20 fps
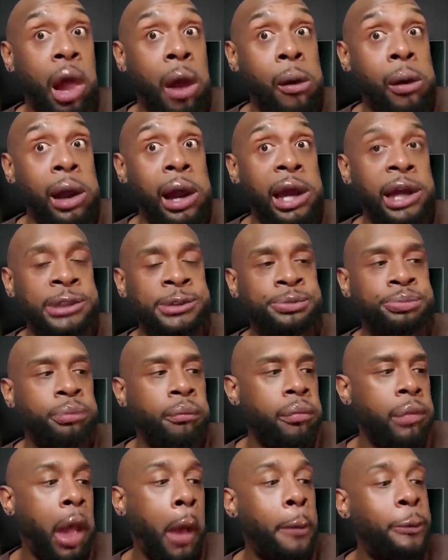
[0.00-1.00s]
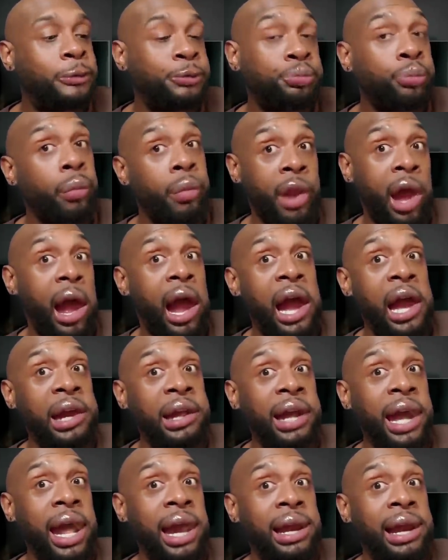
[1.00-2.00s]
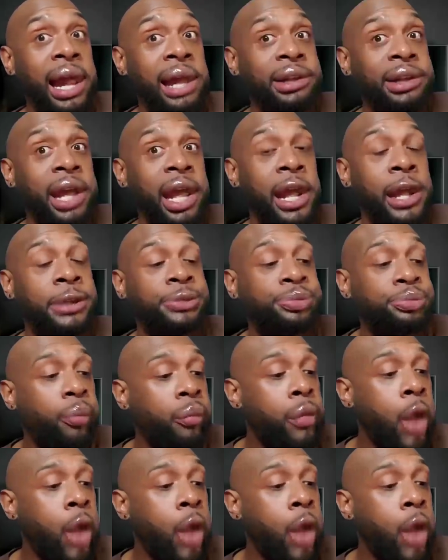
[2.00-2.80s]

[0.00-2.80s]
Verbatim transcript: Oh, God, I ain't got it like that.